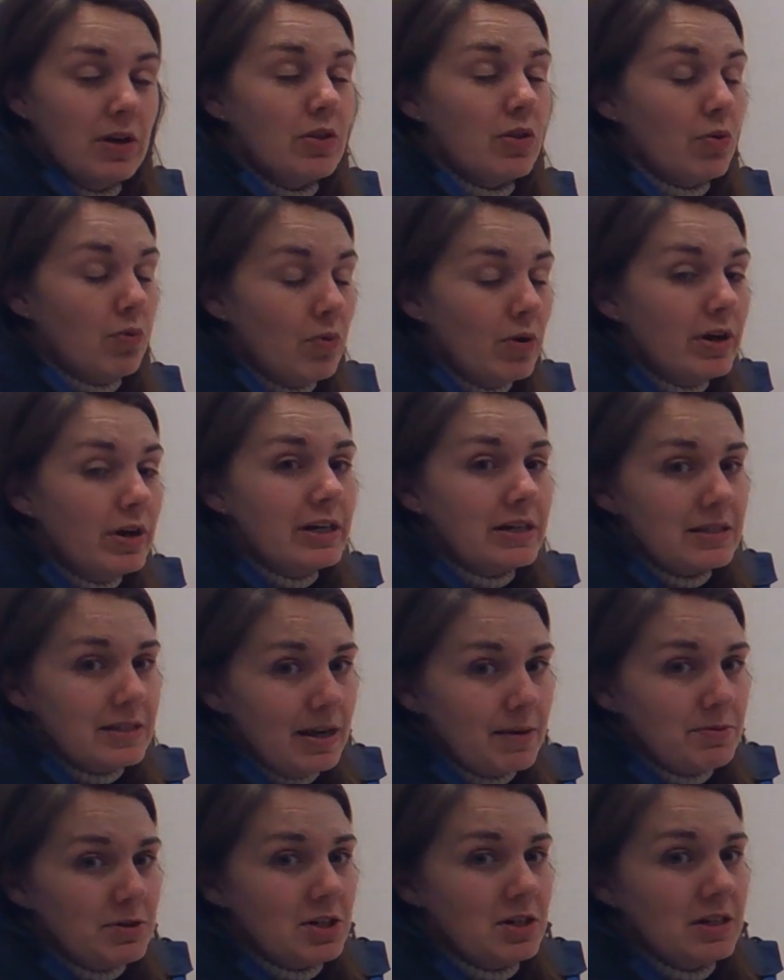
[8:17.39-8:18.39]
The one
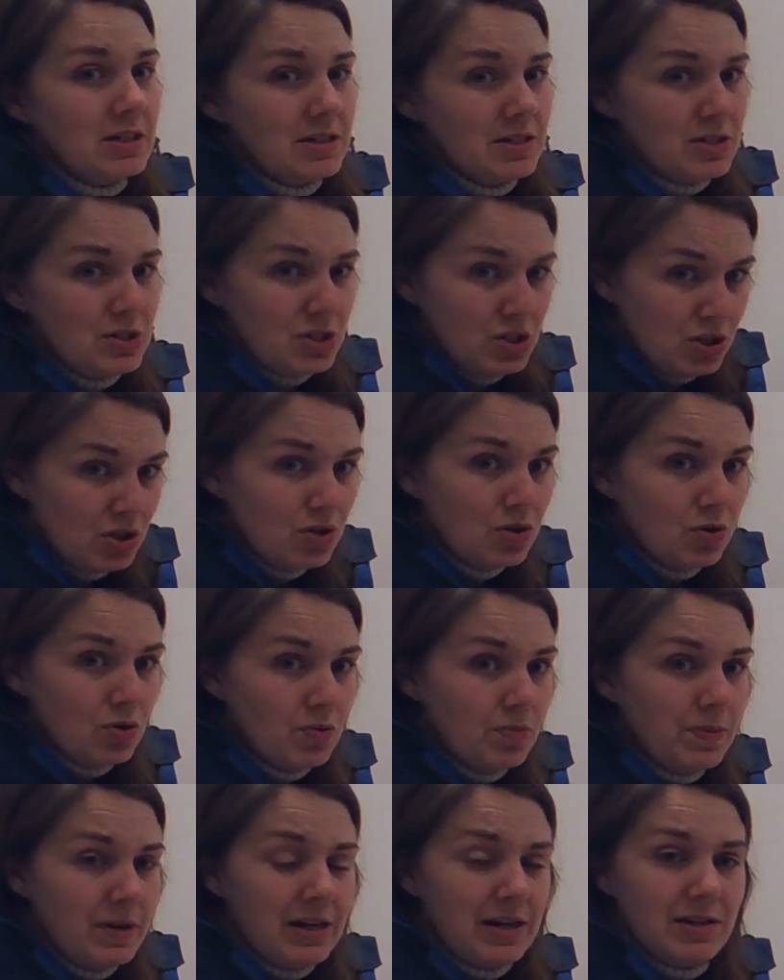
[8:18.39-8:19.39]
exception is
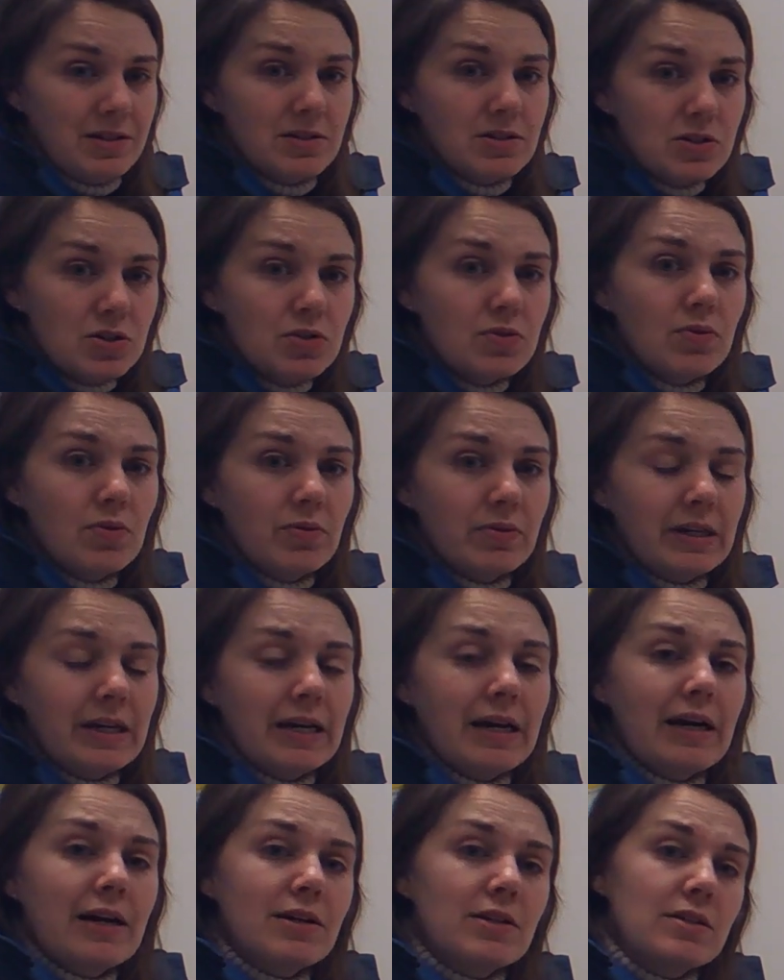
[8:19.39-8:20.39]
2, because 2
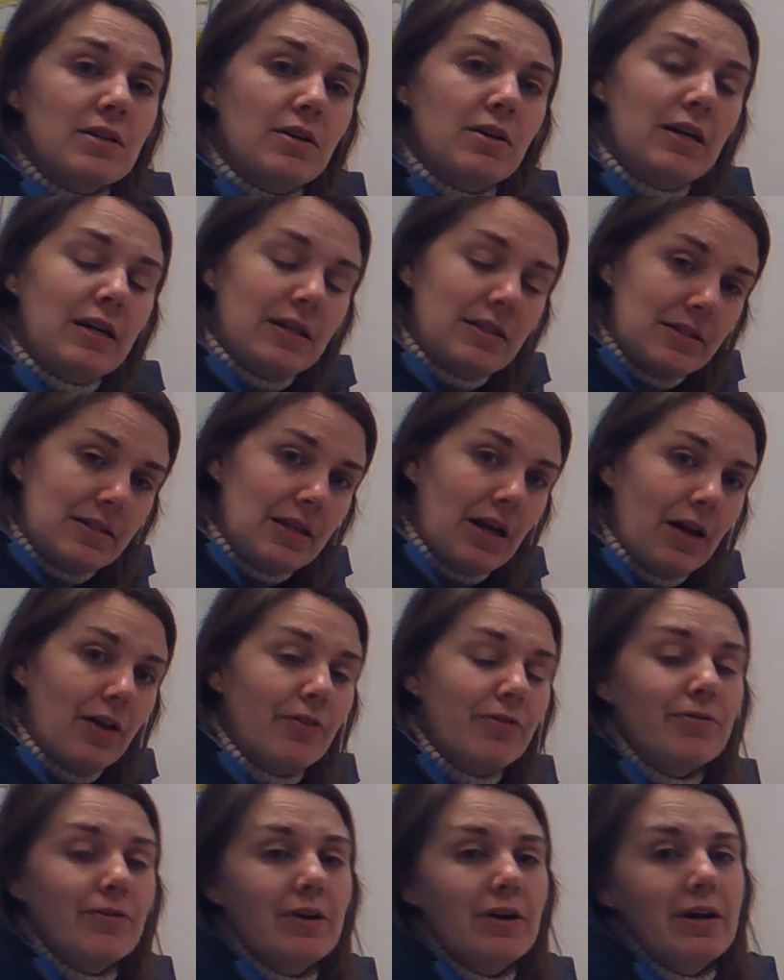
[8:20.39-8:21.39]
only has itself